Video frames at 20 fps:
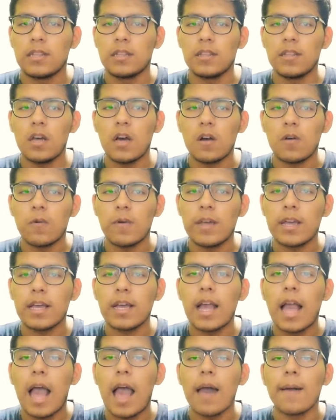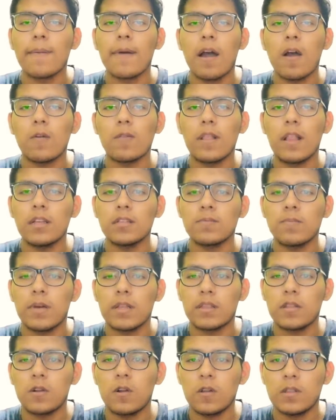Knowing about Las
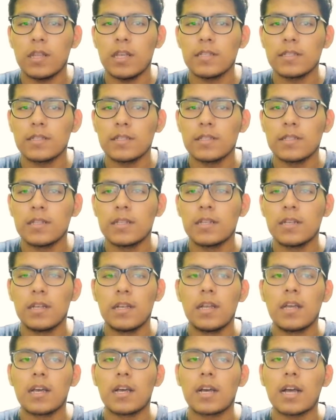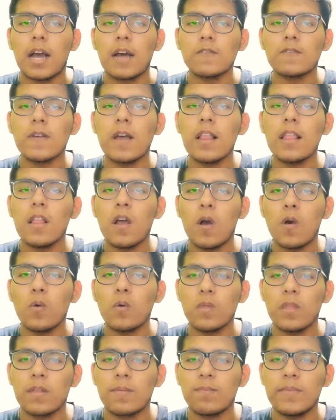Patronas has
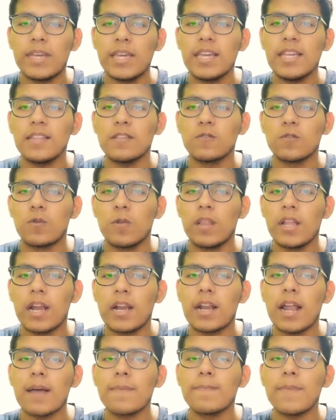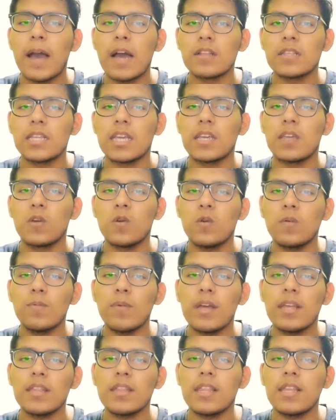allowed me to learn about the
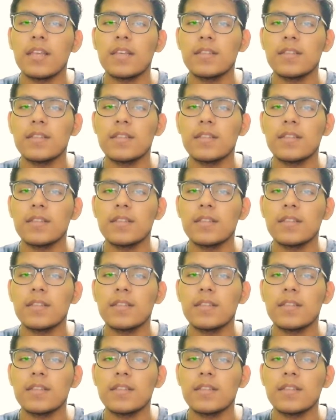human